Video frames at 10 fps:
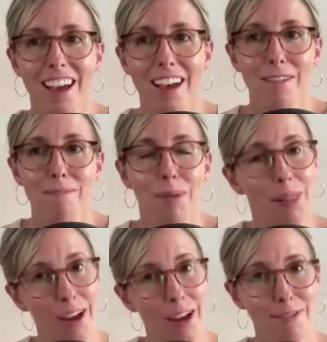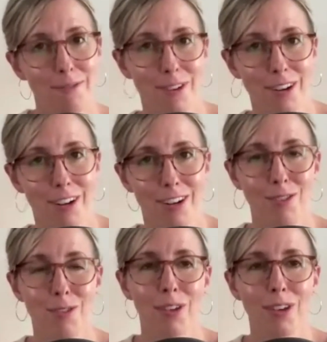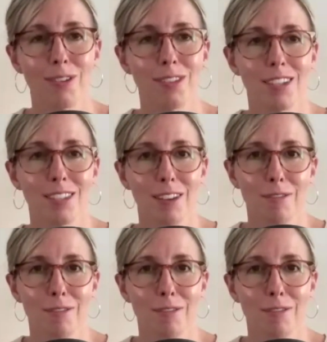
Pilates for scoliosis